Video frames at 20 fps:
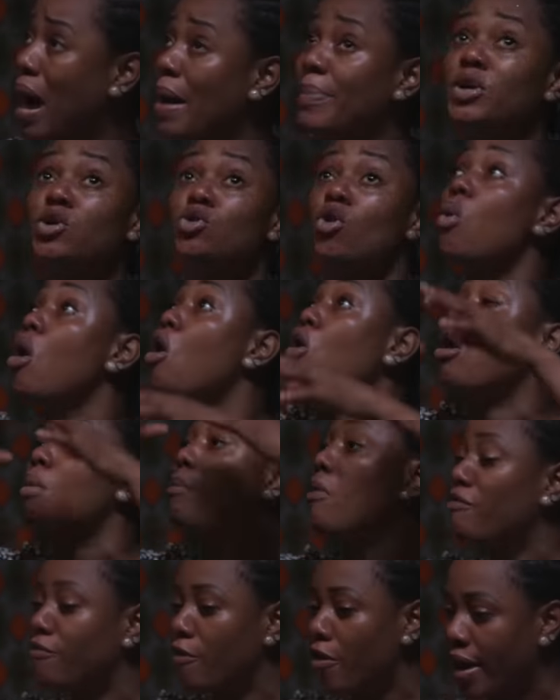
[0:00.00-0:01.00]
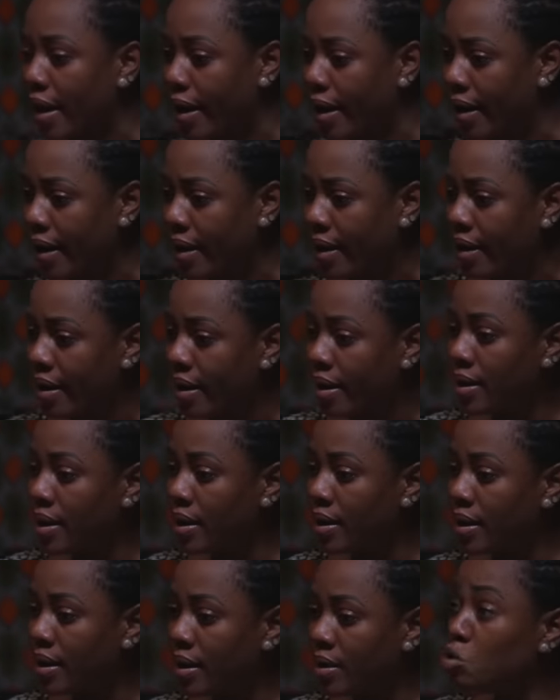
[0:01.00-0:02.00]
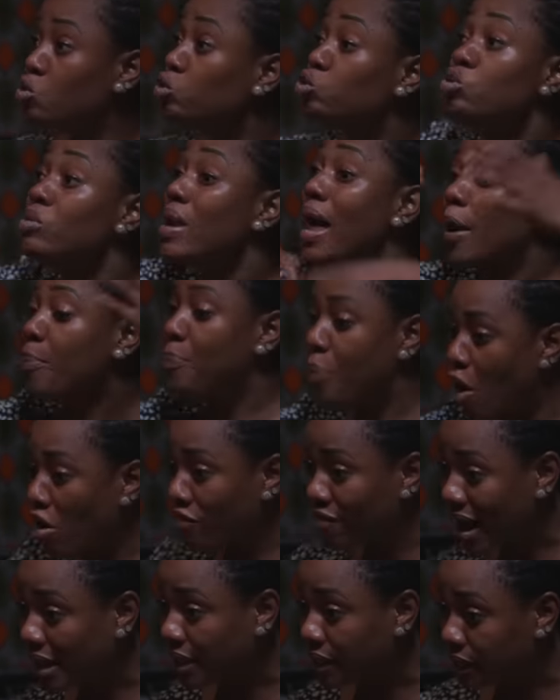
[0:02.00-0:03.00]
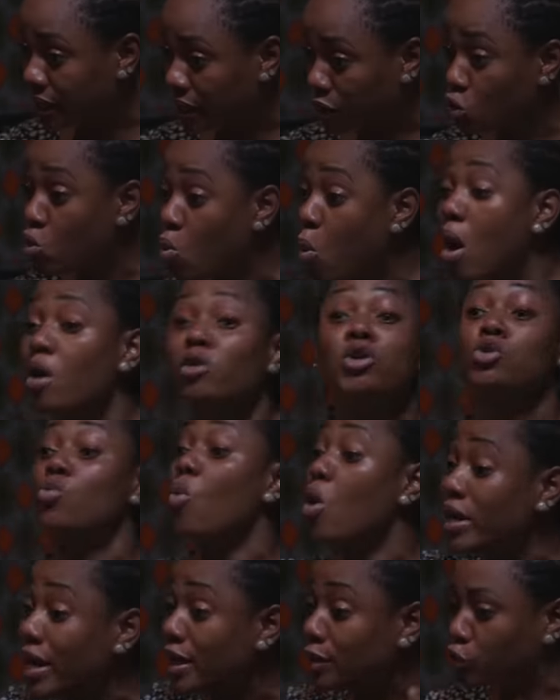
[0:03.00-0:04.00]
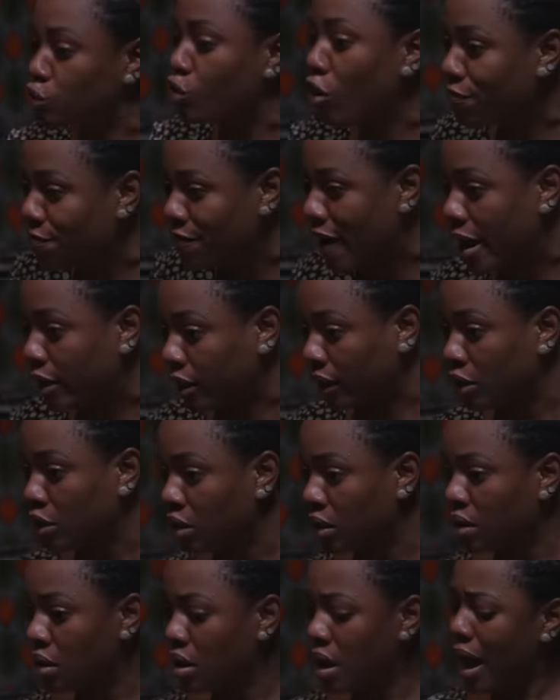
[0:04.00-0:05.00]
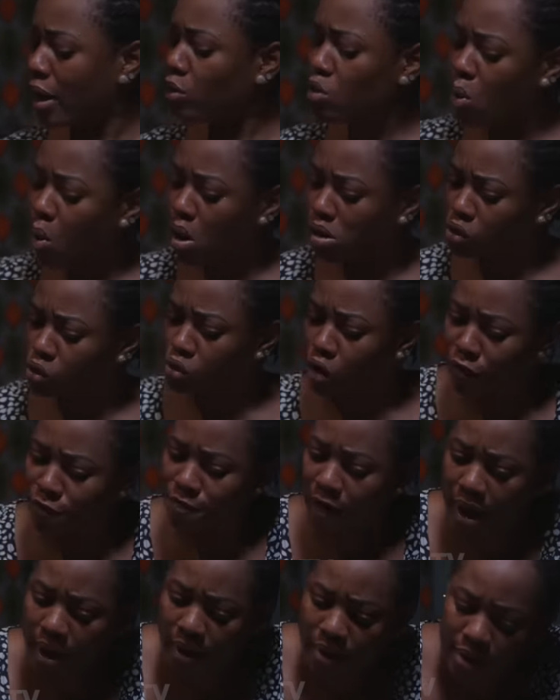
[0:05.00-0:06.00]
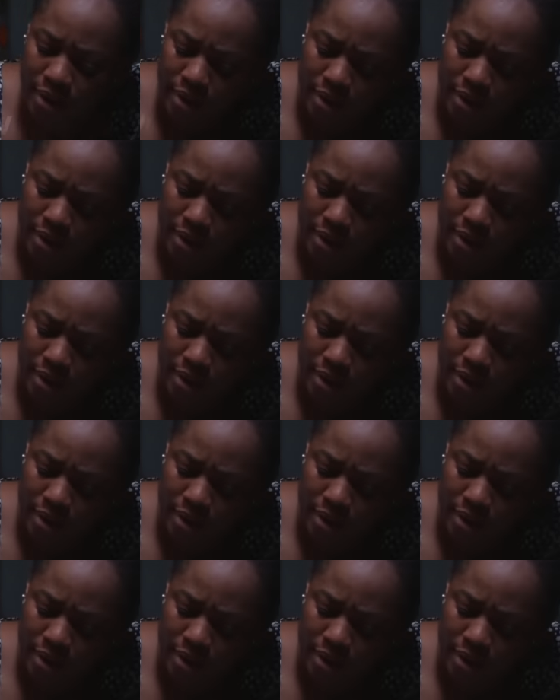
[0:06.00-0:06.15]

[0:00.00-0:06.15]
I mean, you know what come up for you? You too like poverty. You want to suffer. I don't want to suffer.